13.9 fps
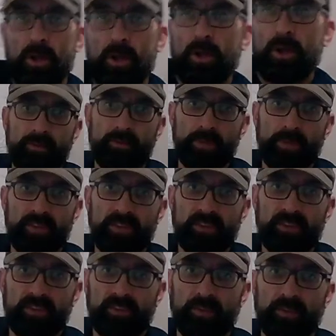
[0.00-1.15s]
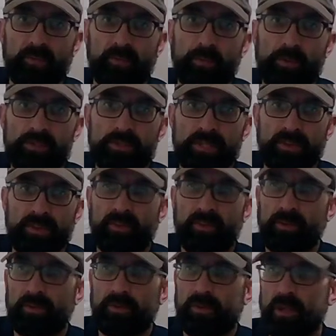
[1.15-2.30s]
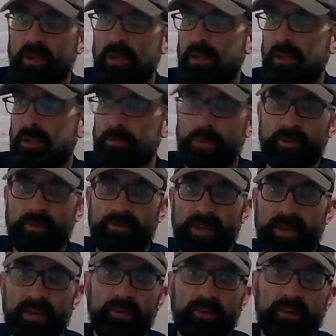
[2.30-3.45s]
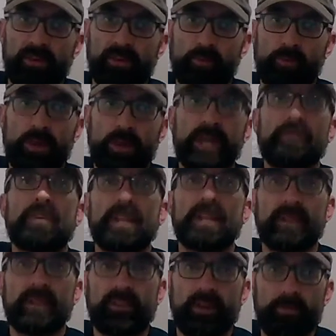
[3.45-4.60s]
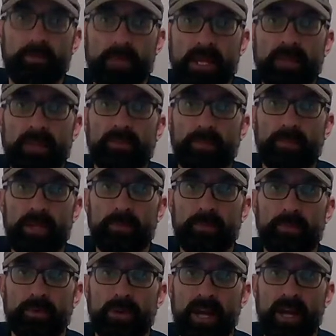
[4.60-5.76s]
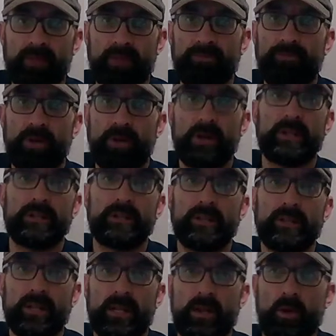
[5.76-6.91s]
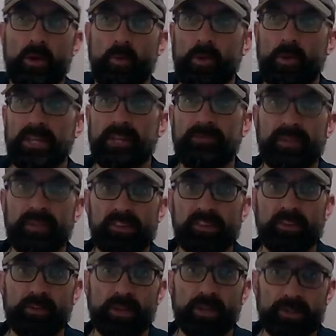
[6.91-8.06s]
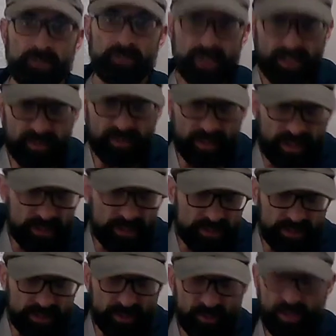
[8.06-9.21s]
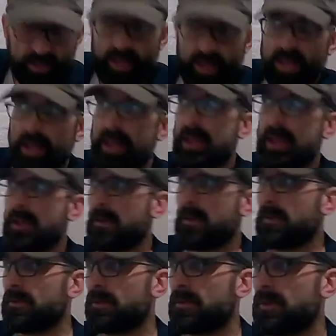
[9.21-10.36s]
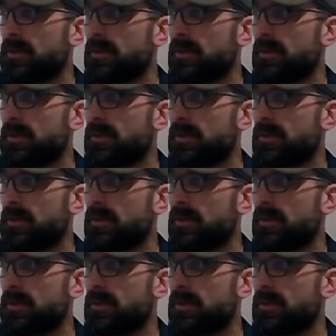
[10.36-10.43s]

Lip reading: those businesses, those merchants, those purveyors of whatever it is that makes people have fun when they visit your luxury destinations, and